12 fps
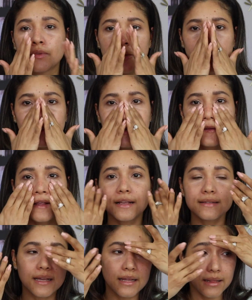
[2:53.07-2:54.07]
So this
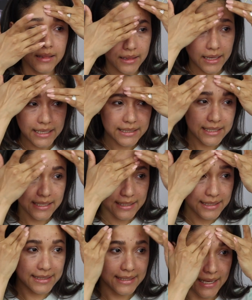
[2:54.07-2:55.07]
has a light
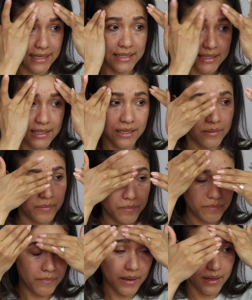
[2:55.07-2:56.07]
scent,
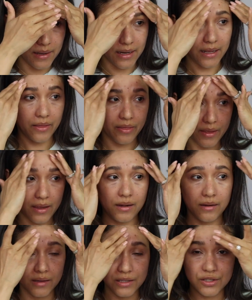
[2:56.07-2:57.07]
but
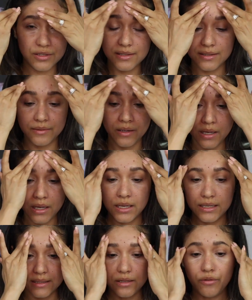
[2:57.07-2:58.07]
nothing, it's
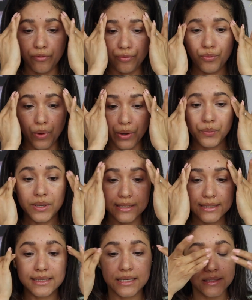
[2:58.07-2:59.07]
not
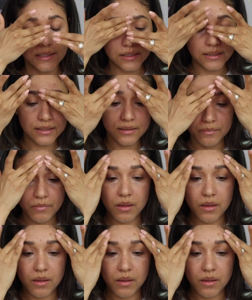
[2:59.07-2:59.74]
fragrance, it's just